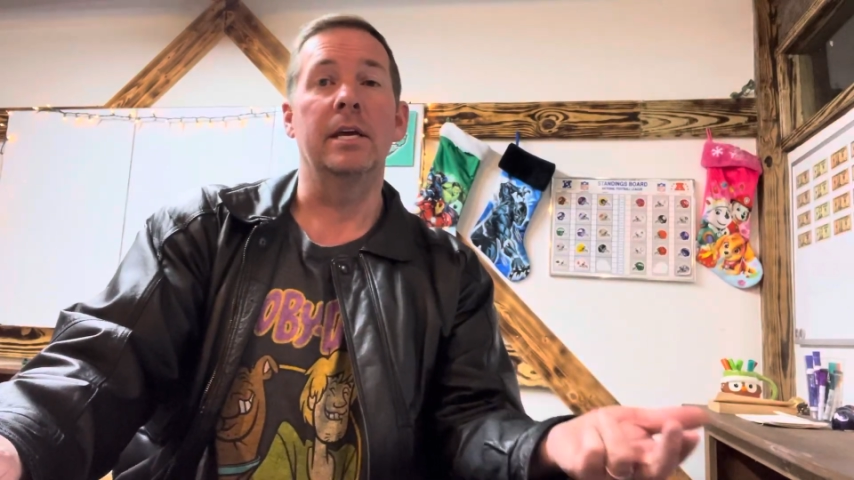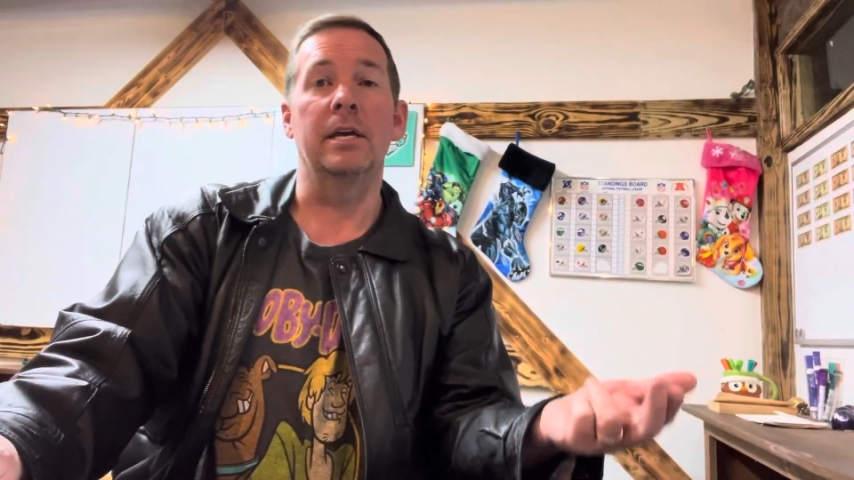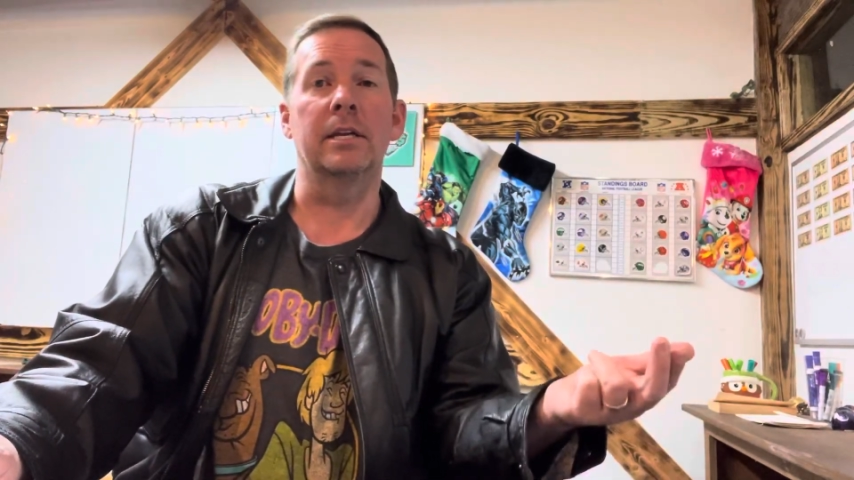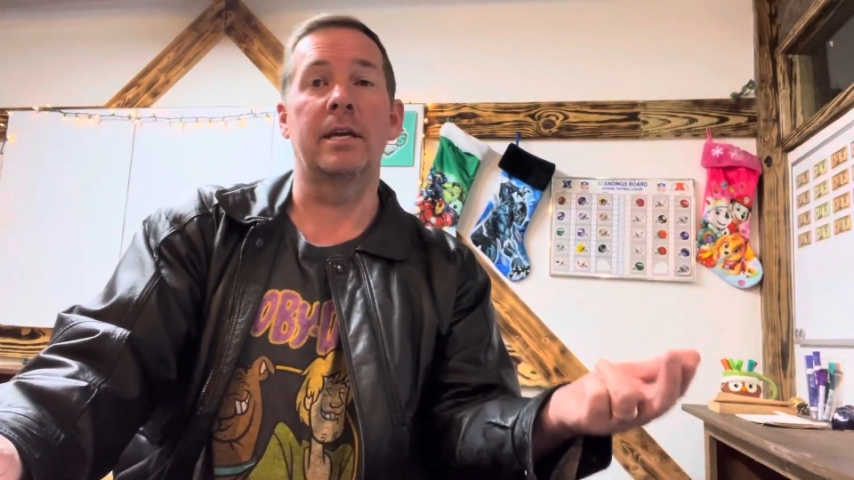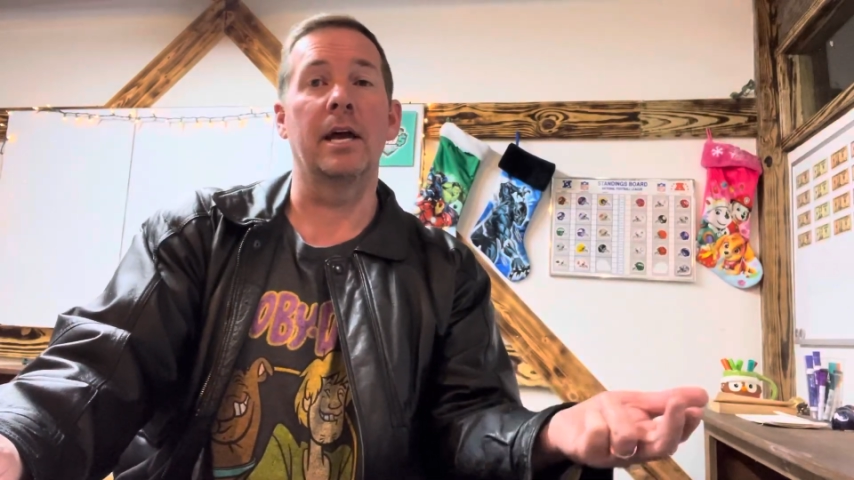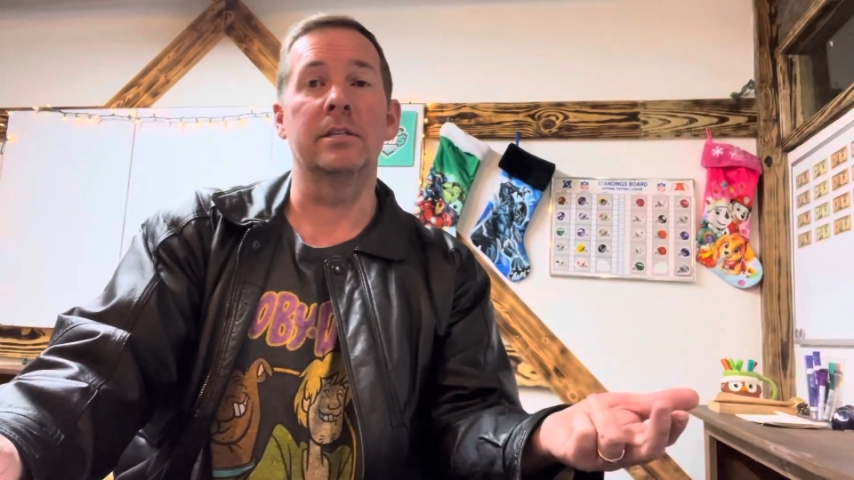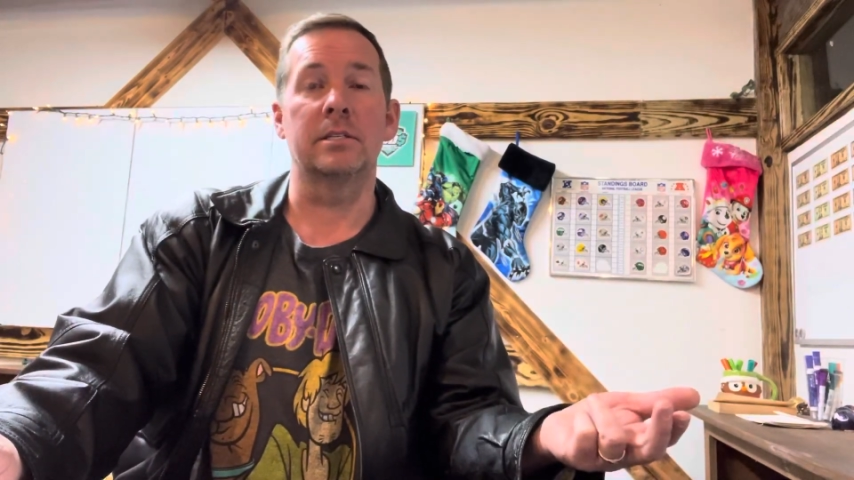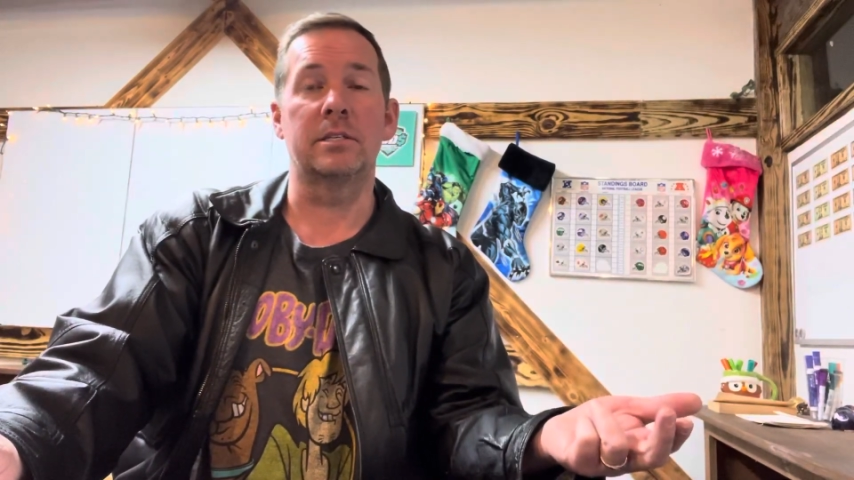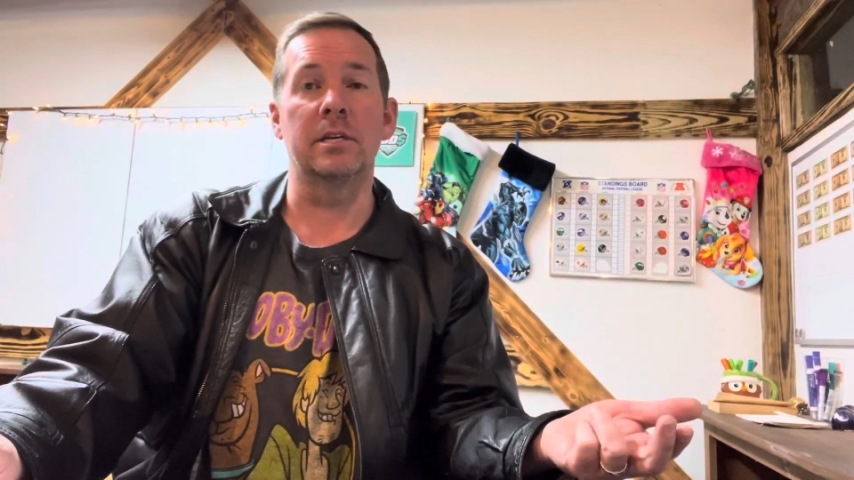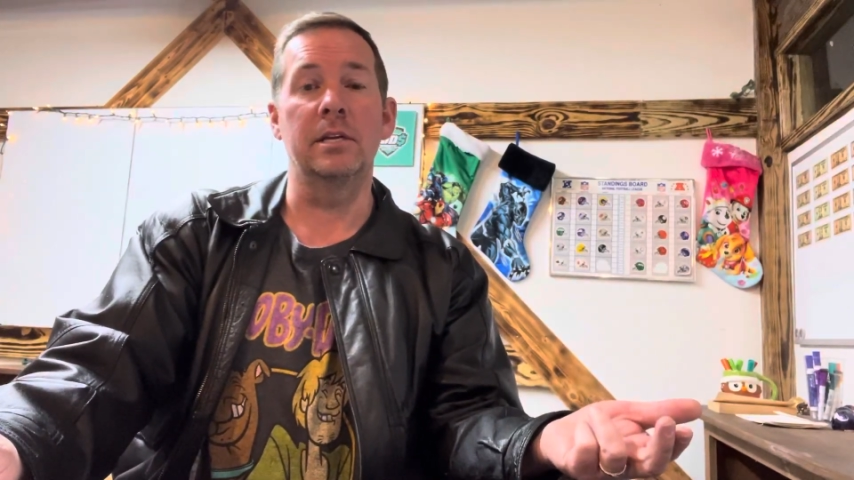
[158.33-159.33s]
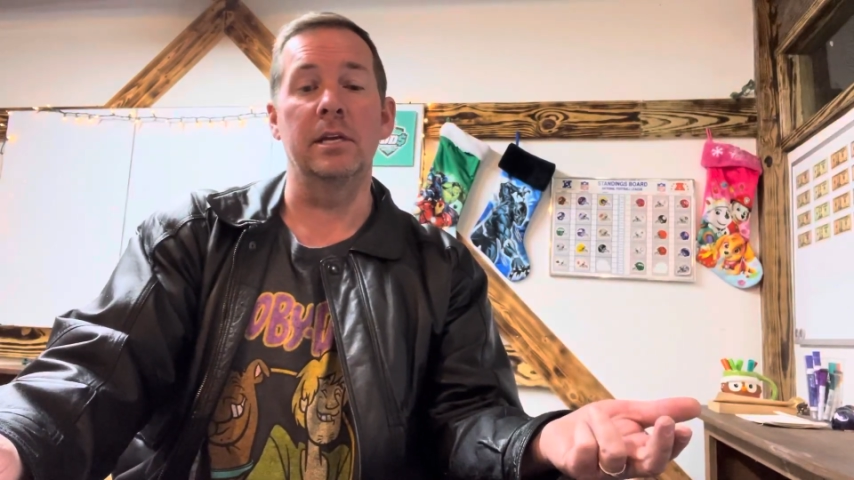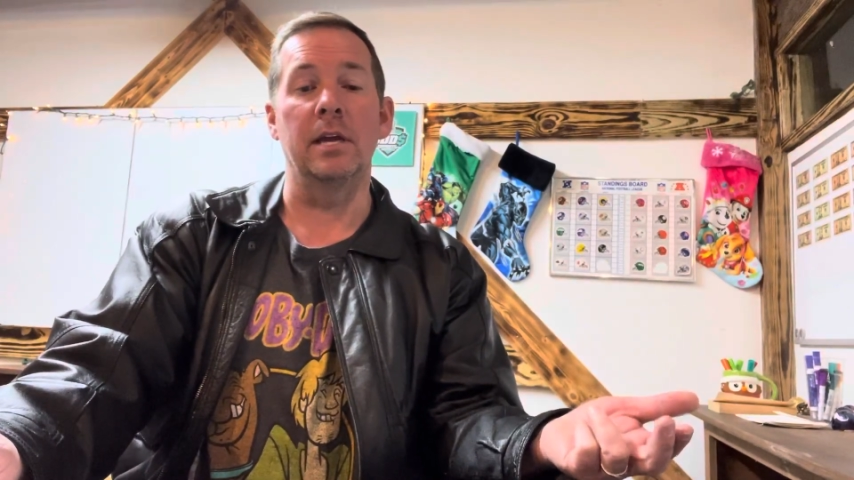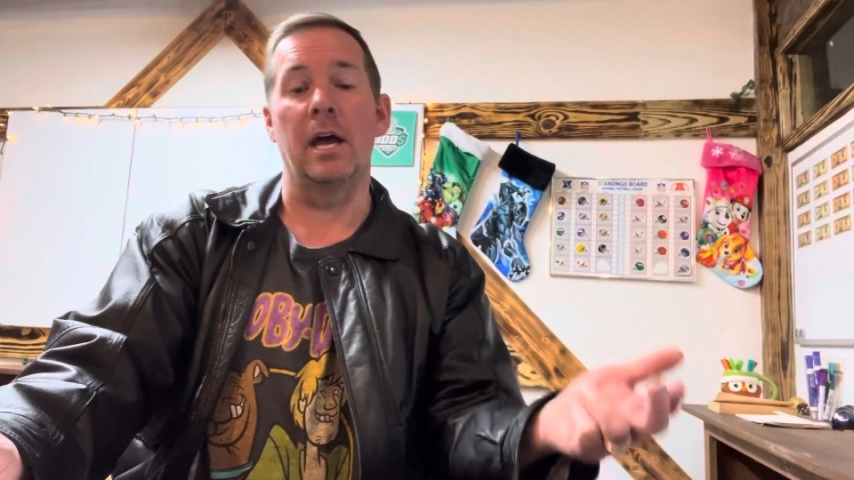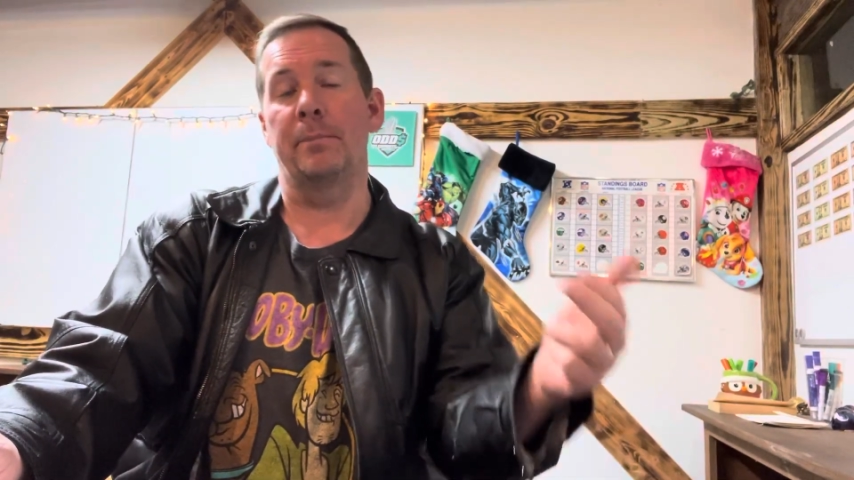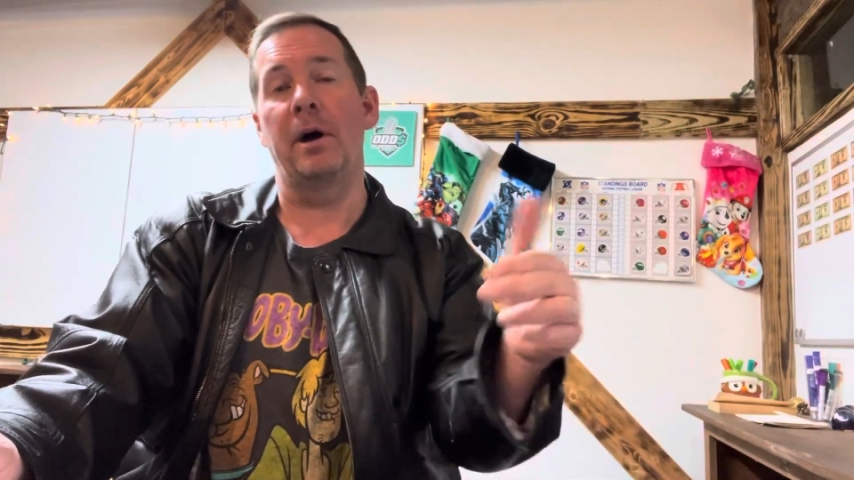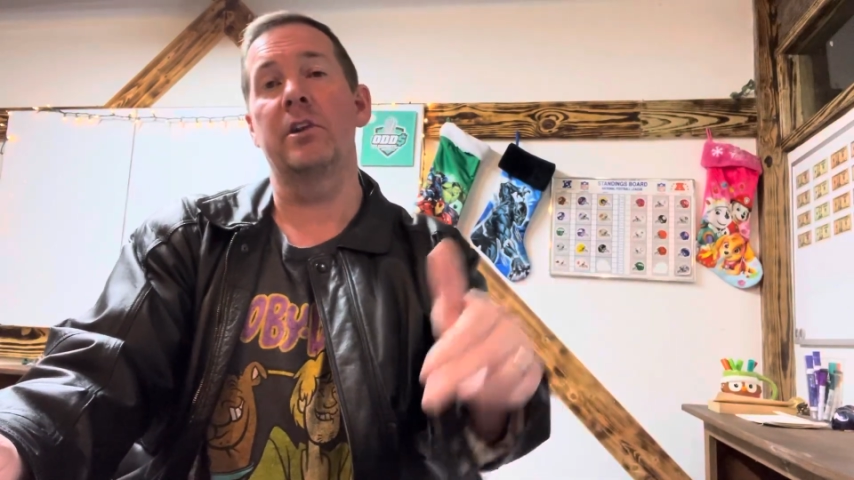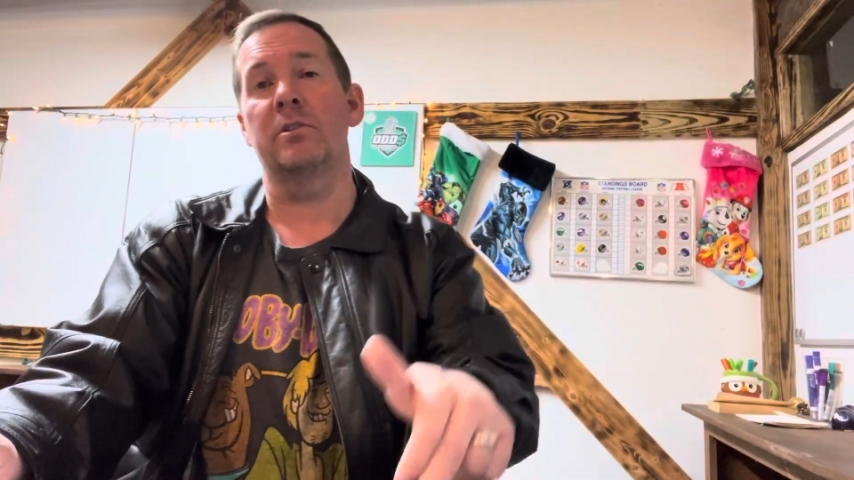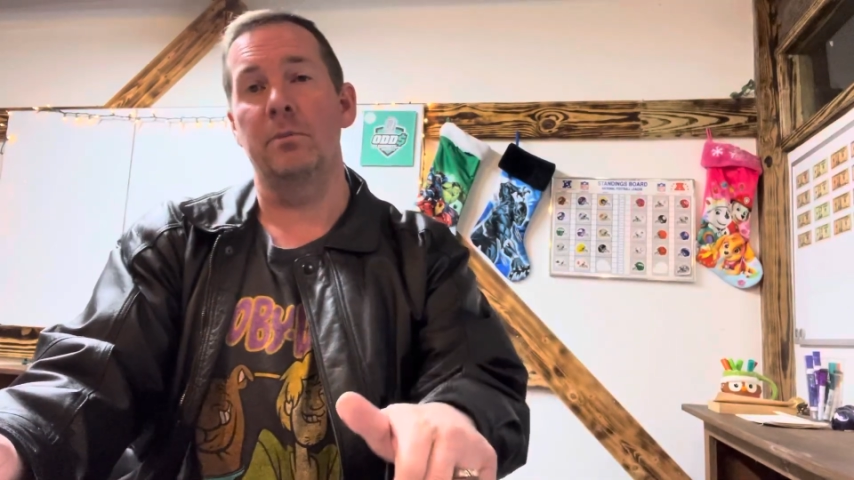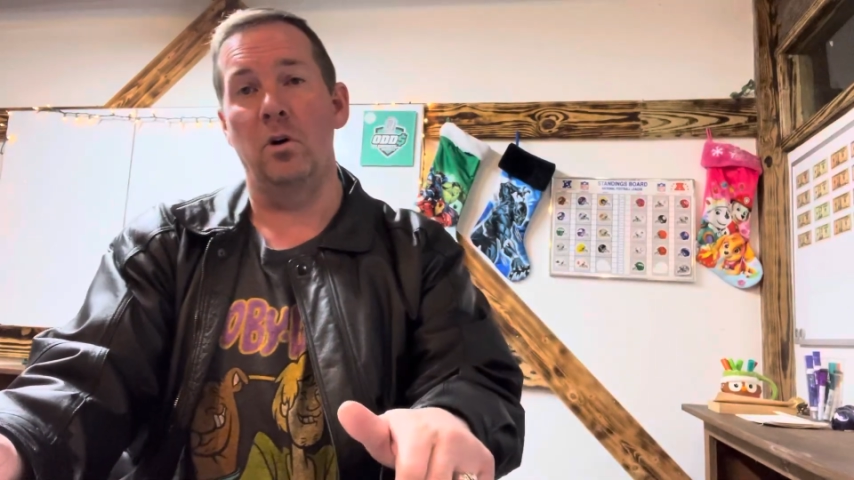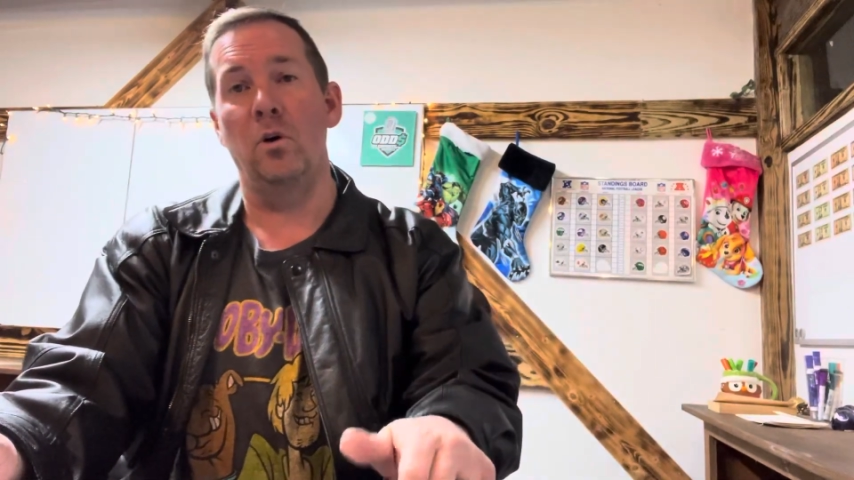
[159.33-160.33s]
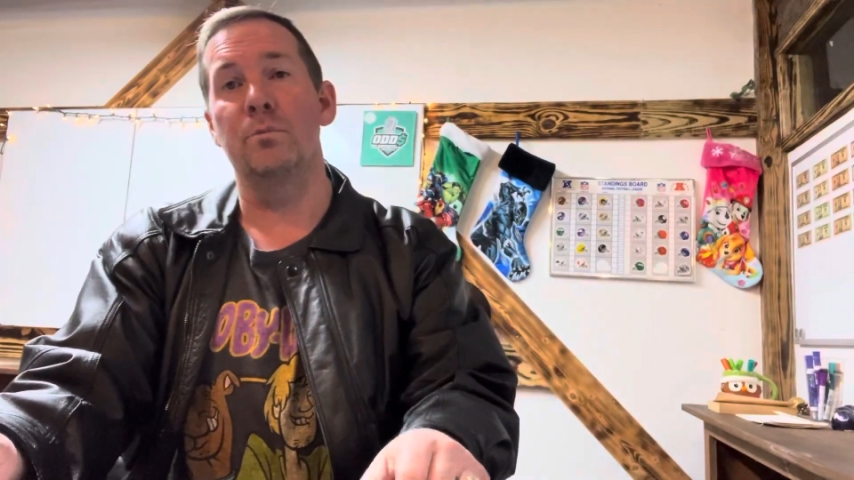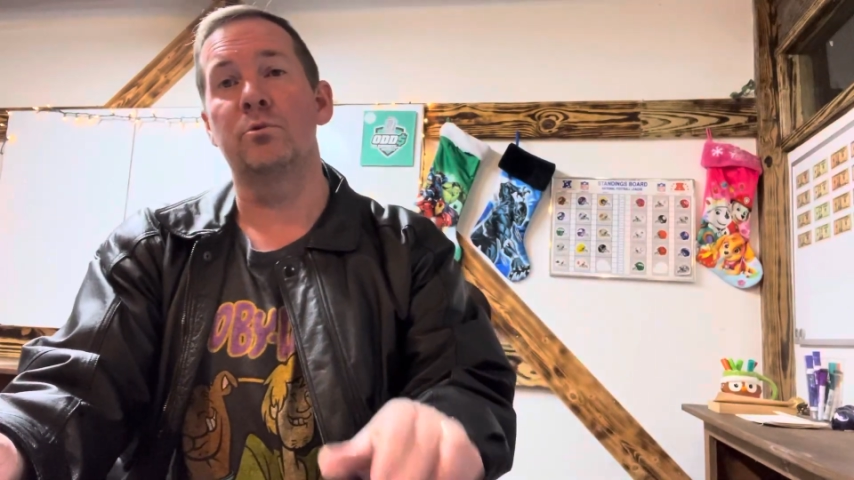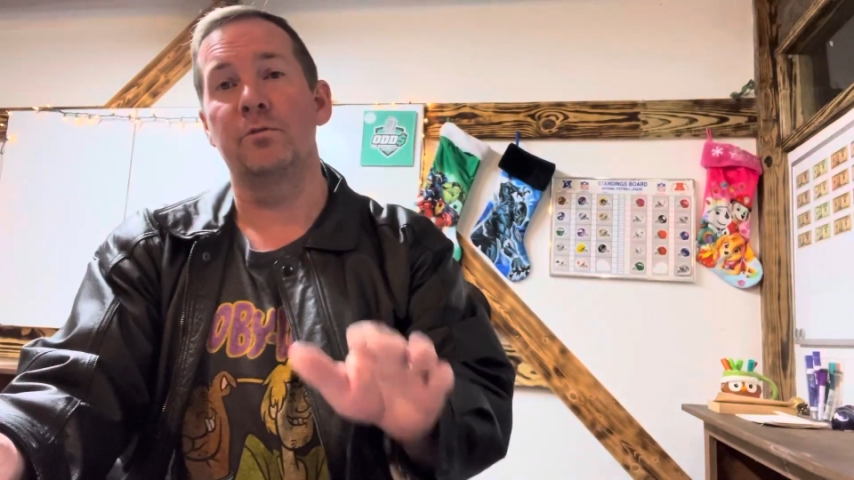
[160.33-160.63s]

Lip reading: in Kansas City and Patrick Mahomes